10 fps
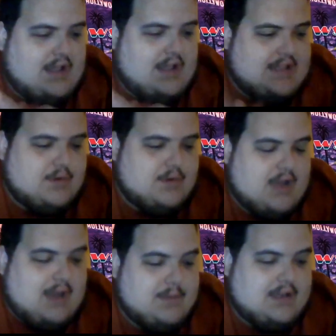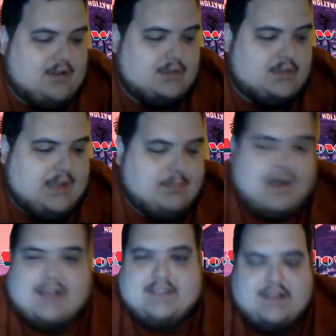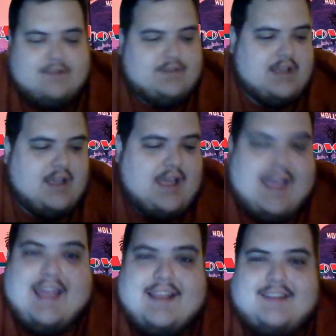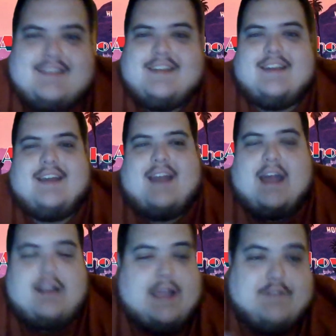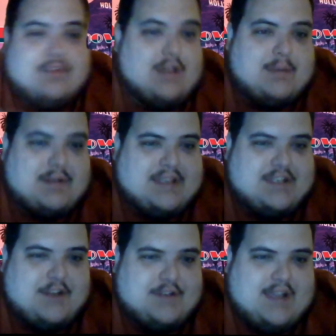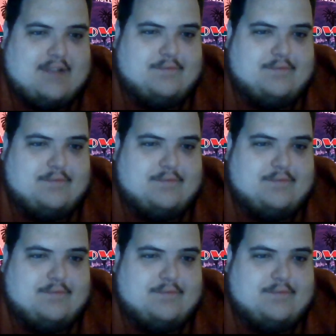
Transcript: has a new comedy called Be Positive. And have you read about these shows yet?